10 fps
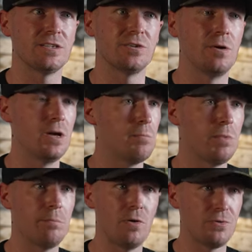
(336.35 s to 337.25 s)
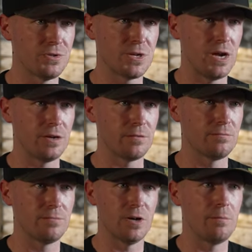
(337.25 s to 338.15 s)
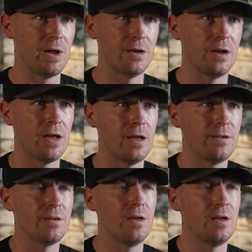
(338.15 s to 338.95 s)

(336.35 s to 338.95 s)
So, but both those kind of come hand in hand.